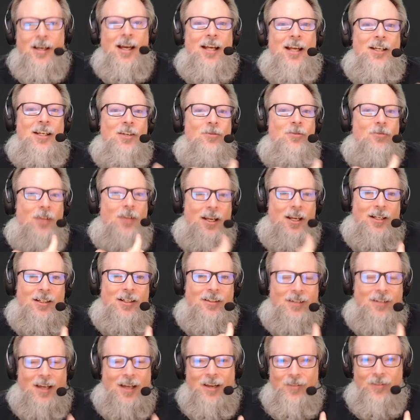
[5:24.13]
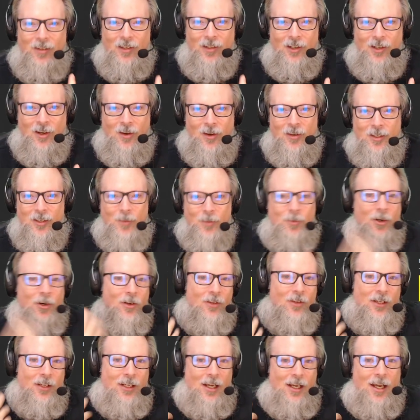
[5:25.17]
and you like to dive into concept
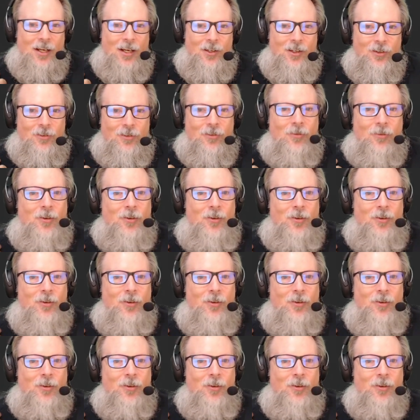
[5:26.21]
art like I do.